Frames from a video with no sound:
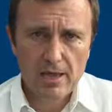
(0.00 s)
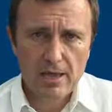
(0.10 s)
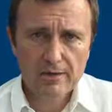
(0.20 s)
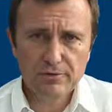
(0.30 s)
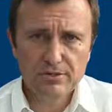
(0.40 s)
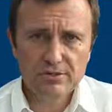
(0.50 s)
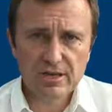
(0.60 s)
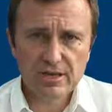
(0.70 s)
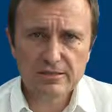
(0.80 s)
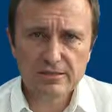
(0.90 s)
And in this
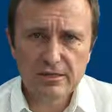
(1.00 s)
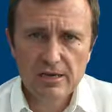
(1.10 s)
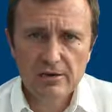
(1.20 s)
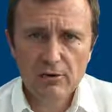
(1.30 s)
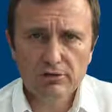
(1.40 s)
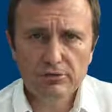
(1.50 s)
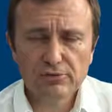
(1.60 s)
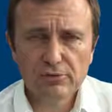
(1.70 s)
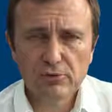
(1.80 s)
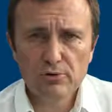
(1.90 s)
case, not
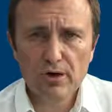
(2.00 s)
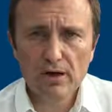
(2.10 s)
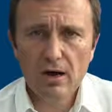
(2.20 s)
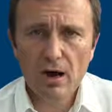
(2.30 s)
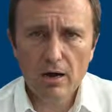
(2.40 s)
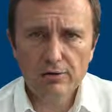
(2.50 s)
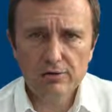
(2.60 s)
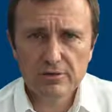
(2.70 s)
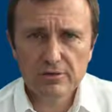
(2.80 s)
through a hard